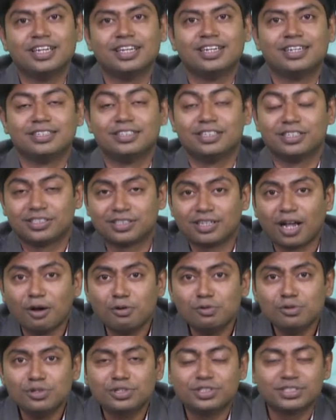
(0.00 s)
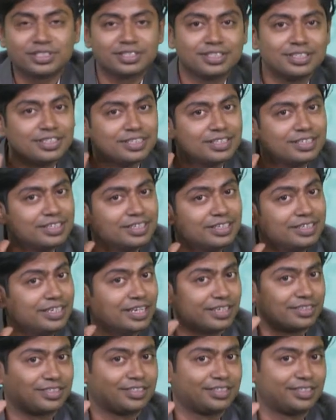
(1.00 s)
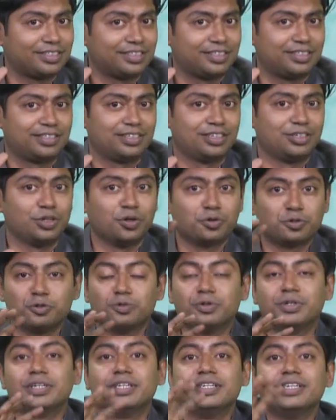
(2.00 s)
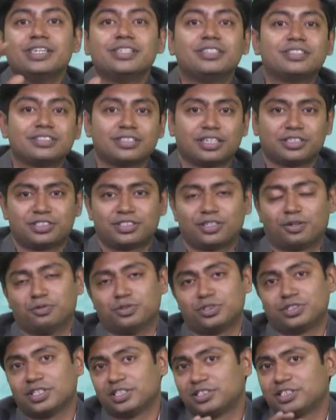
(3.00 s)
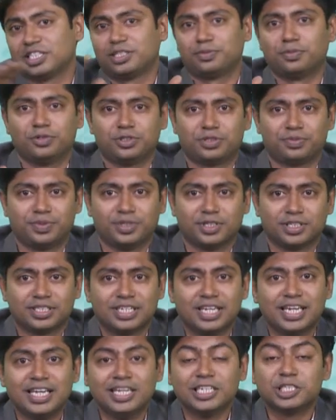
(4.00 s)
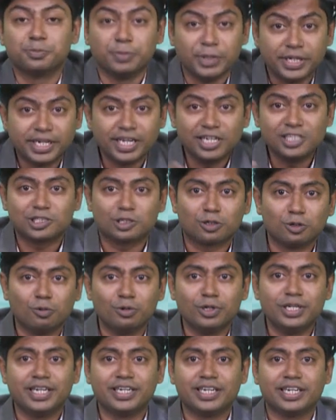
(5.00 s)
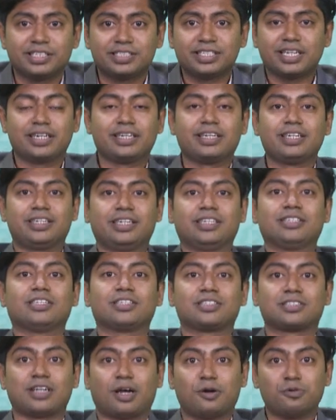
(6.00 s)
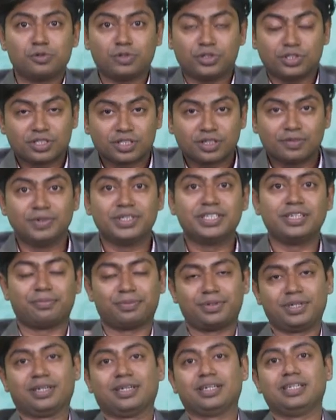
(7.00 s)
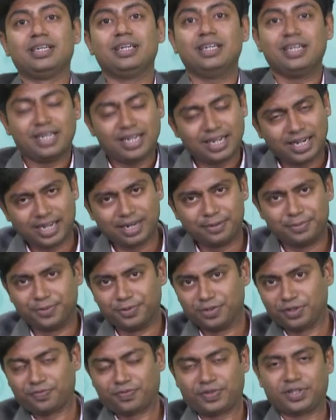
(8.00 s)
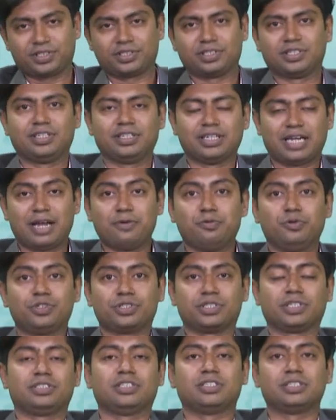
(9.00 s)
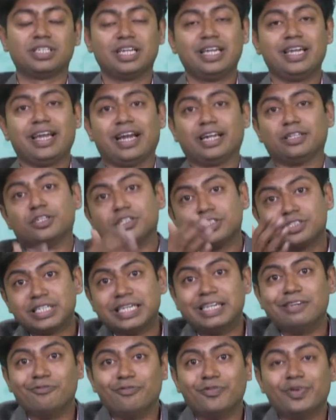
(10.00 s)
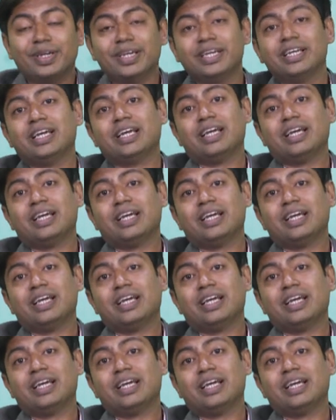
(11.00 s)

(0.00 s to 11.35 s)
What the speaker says: the sounds, yes, you have to create such sounds, such atmosphere. Speaking slowly and exaggerating the sounds will definitely help you. The first thing I would say it. And the same way